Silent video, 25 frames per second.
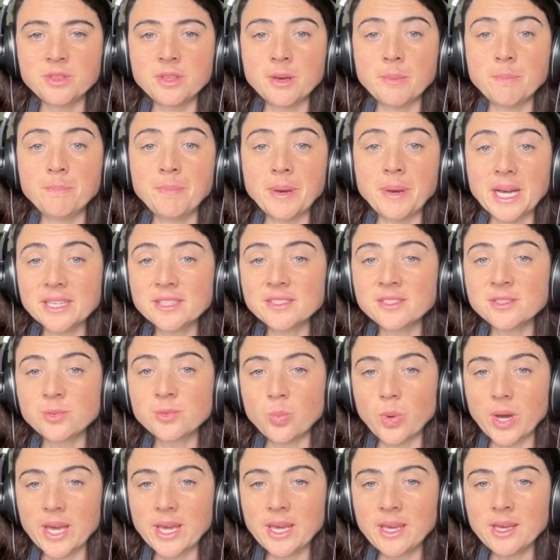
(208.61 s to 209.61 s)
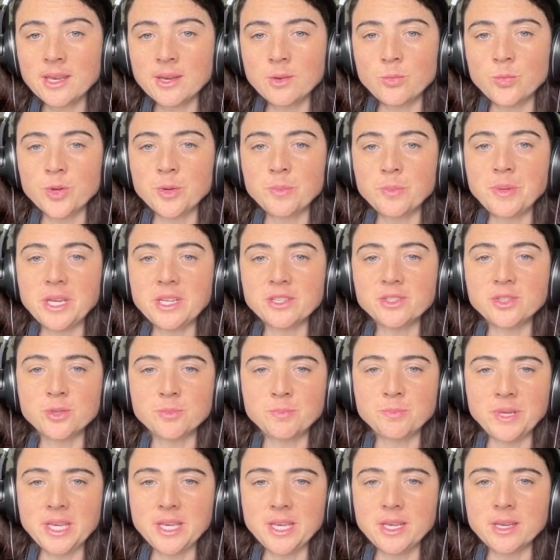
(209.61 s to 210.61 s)
The best way would be to
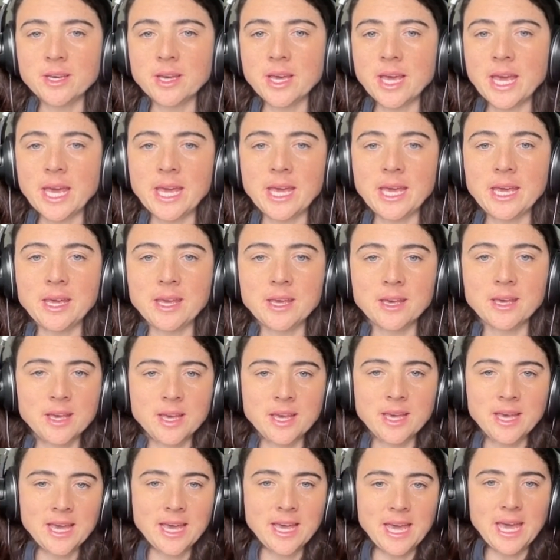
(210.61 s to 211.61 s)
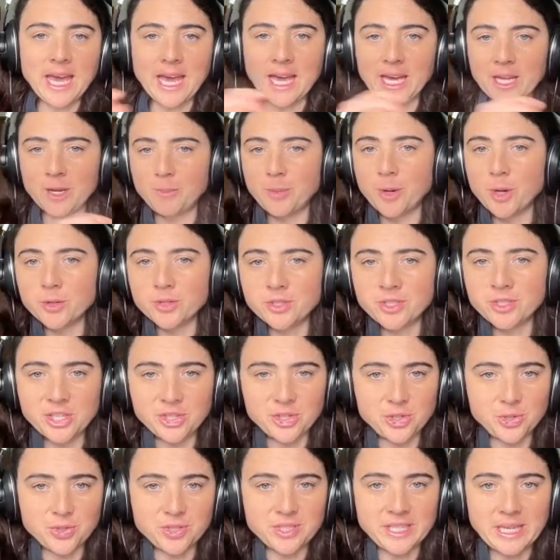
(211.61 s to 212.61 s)
be a adipose
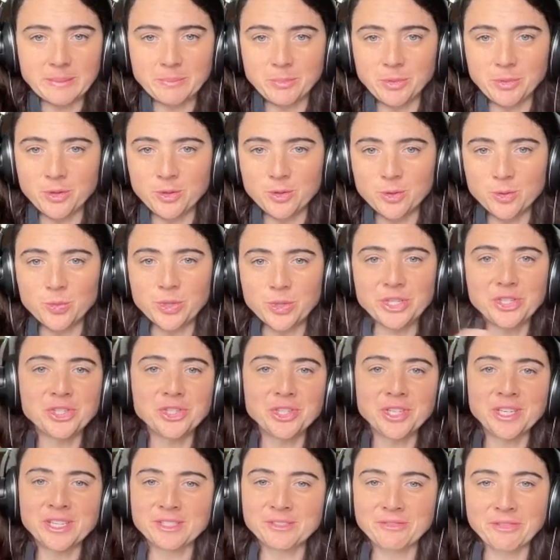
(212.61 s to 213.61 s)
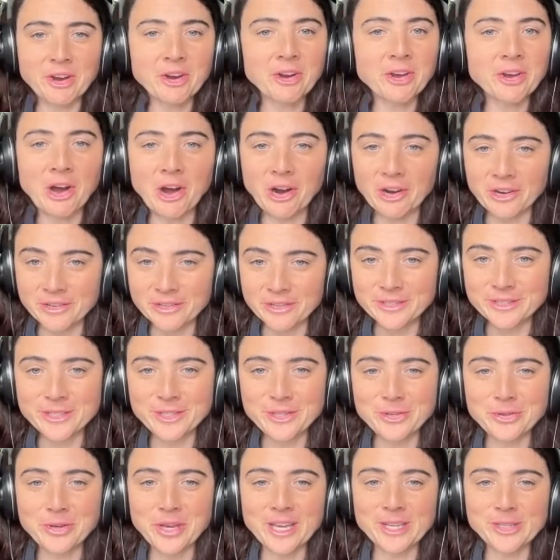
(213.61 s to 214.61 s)
tissue sample, which is very hard.
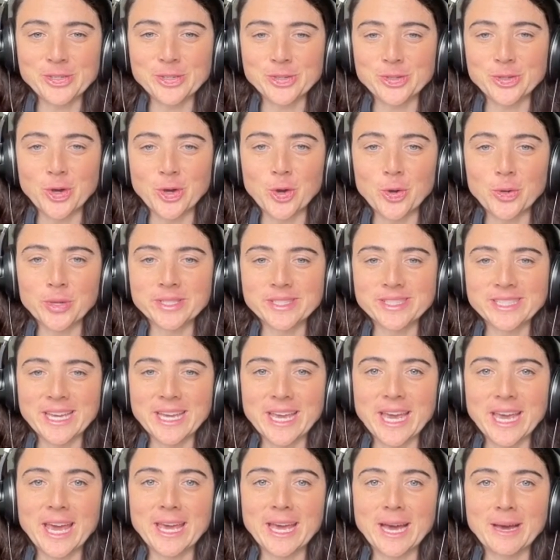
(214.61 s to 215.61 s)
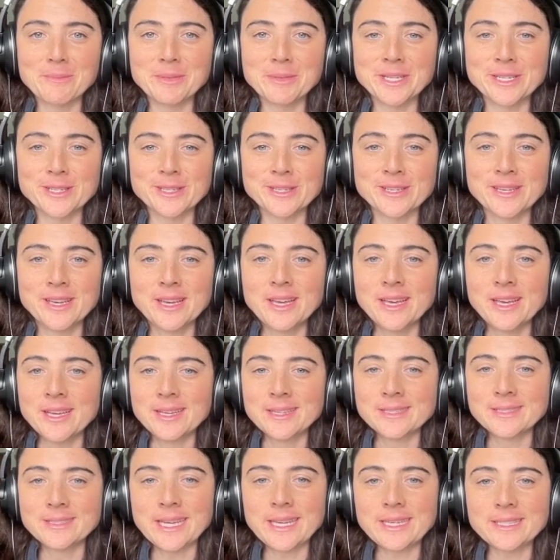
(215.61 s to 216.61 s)
You can't just go and say, "Hey, I'm going to
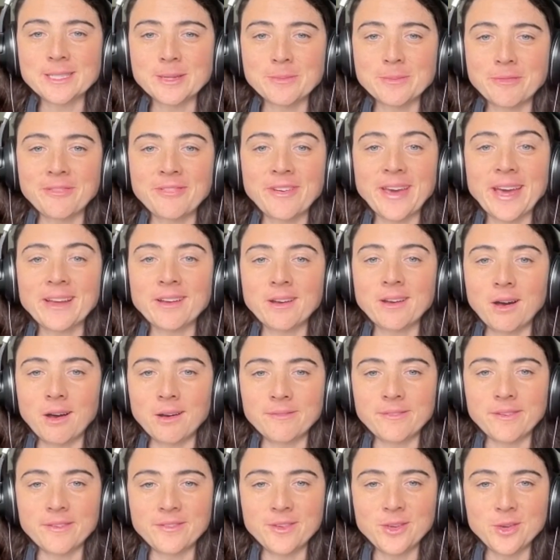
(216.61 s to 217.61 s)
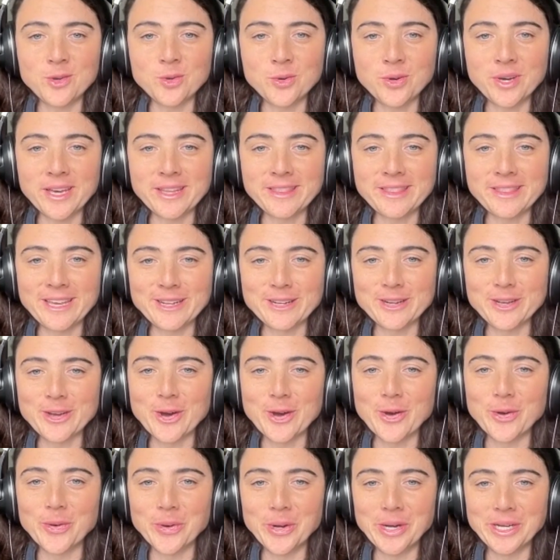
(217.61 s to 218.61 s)
take some fat off of you," and then
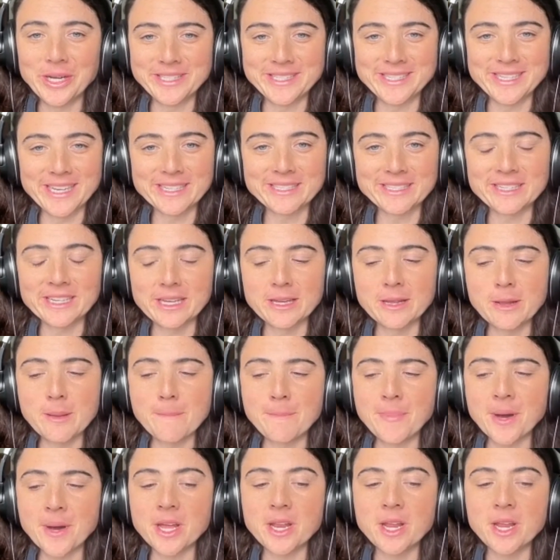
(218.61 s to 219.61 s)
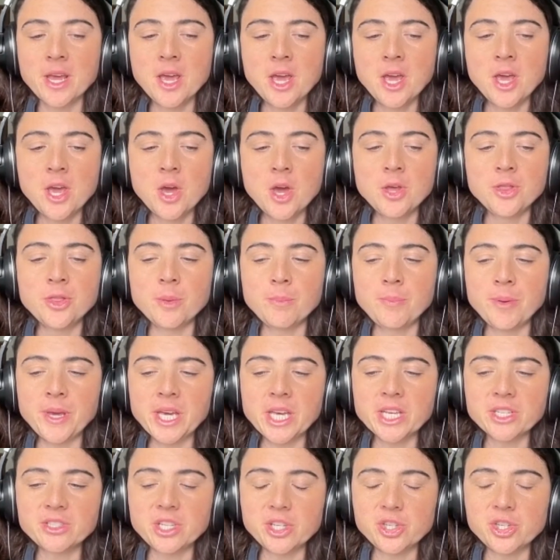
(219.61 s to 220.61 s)
go assess it. But the
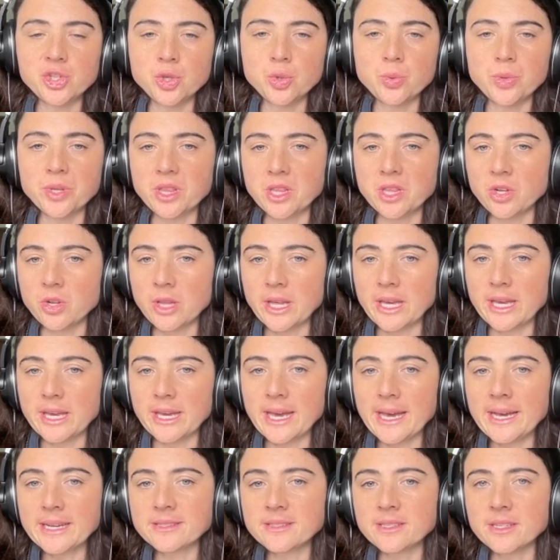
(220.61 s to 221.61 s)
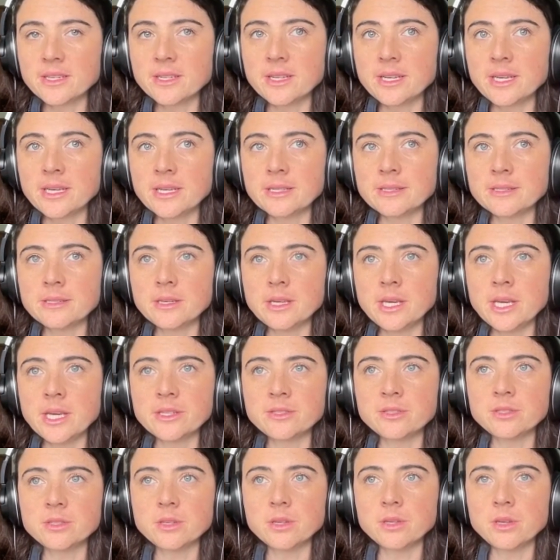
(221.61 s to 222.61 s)
biggest issue with linoleic acid is
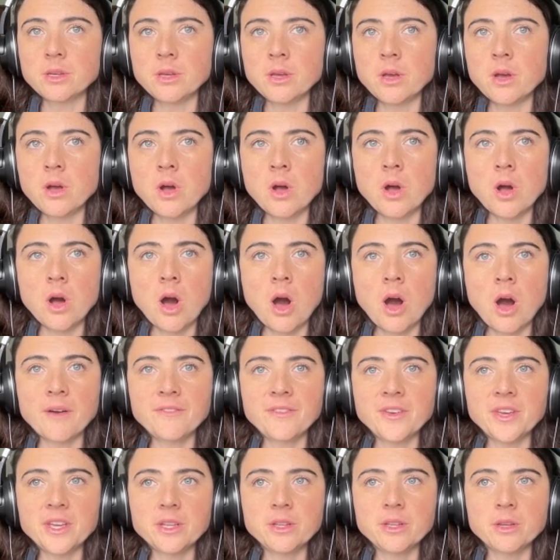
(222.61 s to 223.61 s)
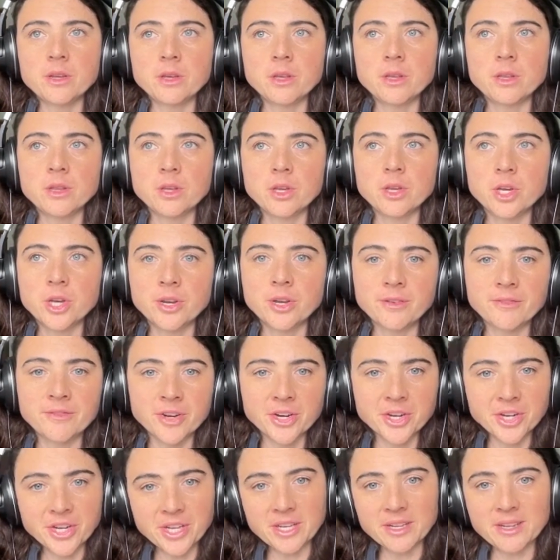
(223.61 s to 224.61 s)
it's often
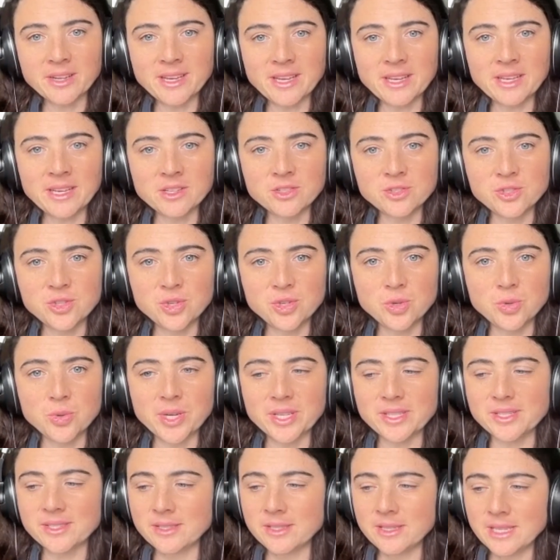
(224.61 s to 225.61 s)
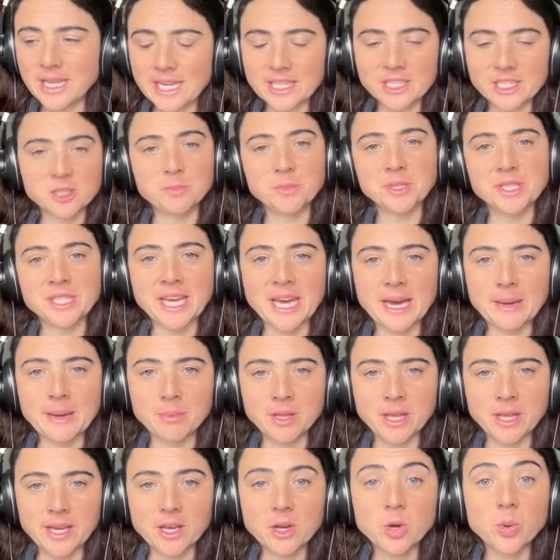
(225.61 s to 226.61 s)
converted into its next
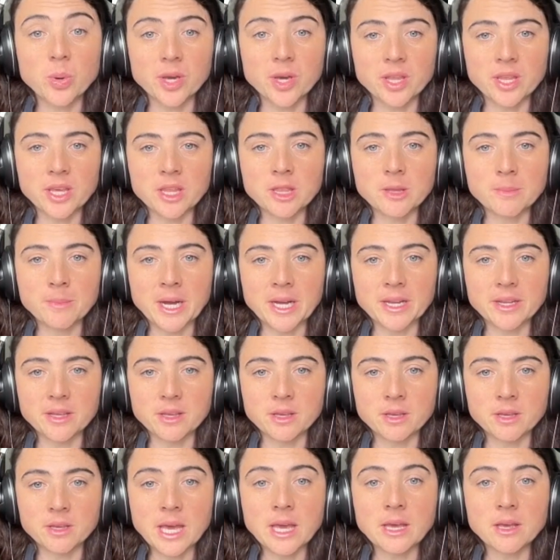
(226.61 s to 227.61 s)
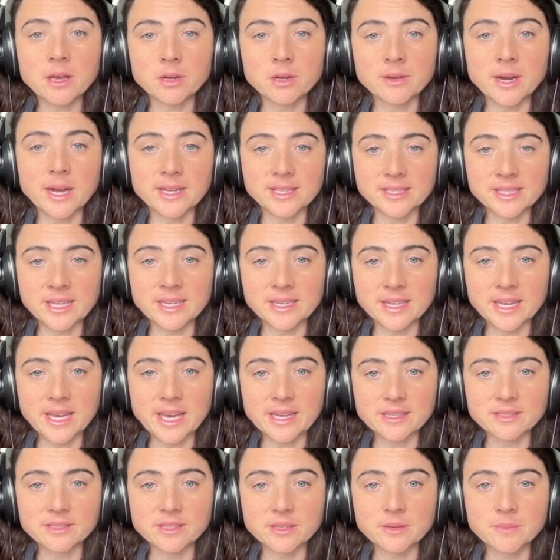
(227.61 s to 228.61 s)
metabolite quickly in the body, arachidonic
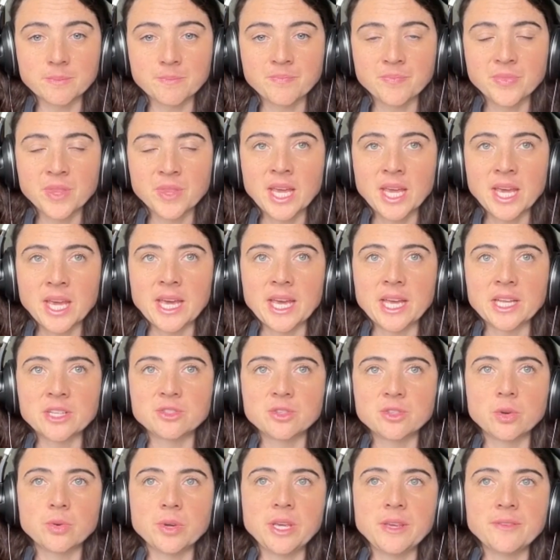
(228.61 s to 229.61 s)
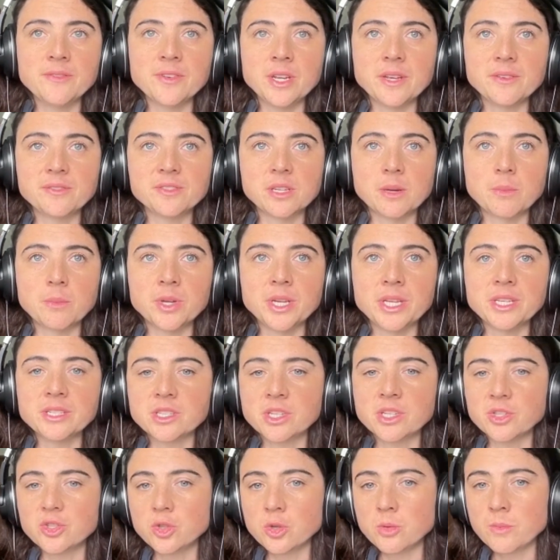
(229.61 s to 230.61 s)
acid. And so even if someone is
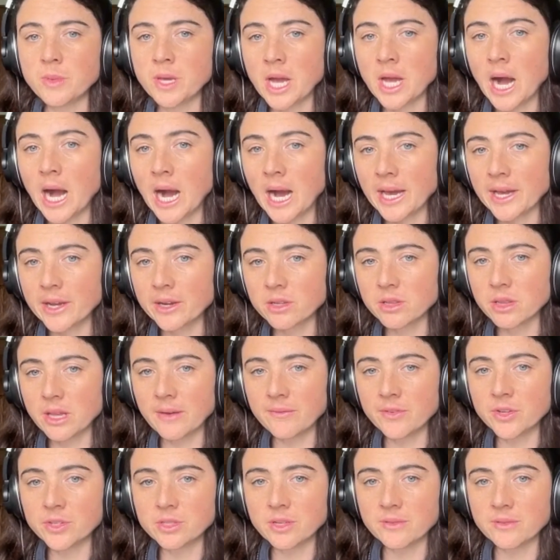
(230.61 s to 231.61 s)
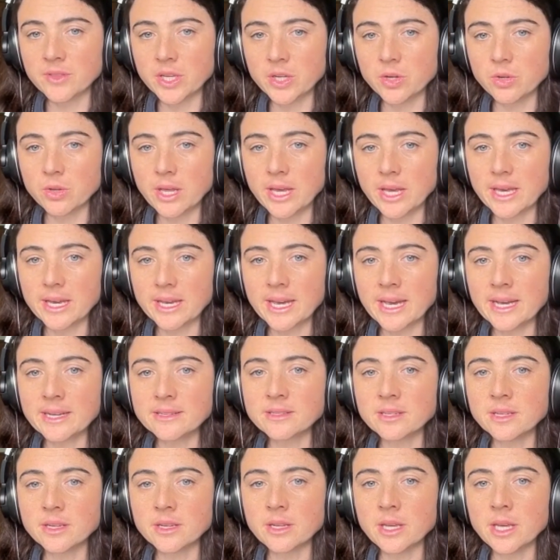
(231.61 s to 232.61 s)
consuming higher levels of linoleic
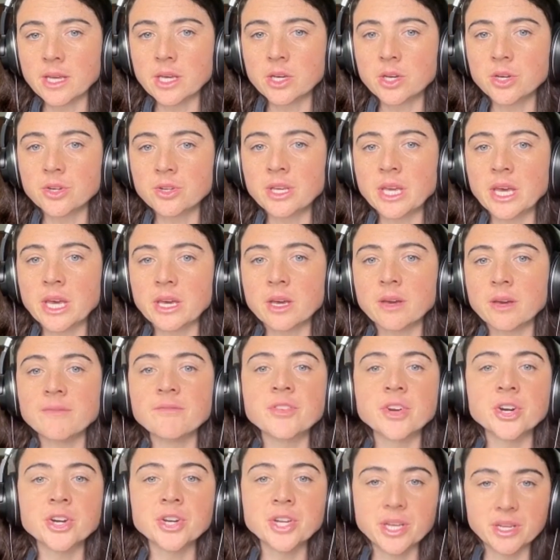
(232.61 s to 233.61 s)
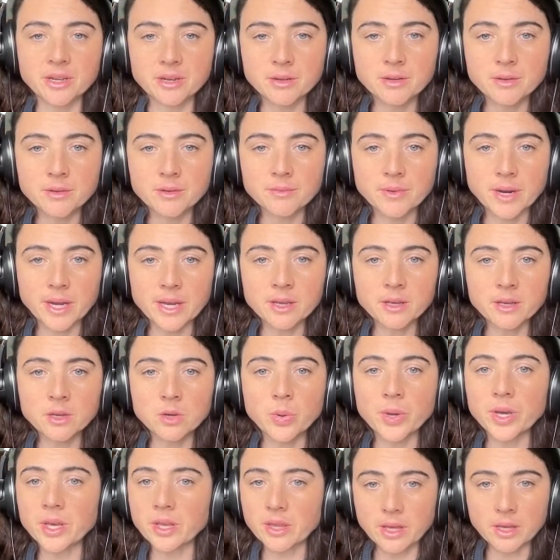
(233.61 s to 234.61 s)
acid, it could get converted, right,
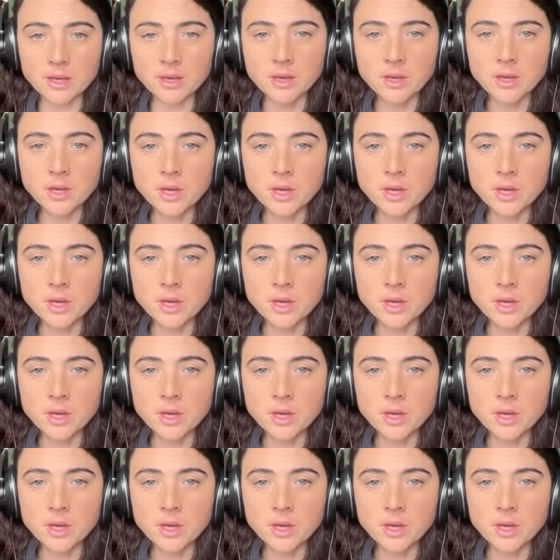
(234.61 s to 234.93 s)
quickly.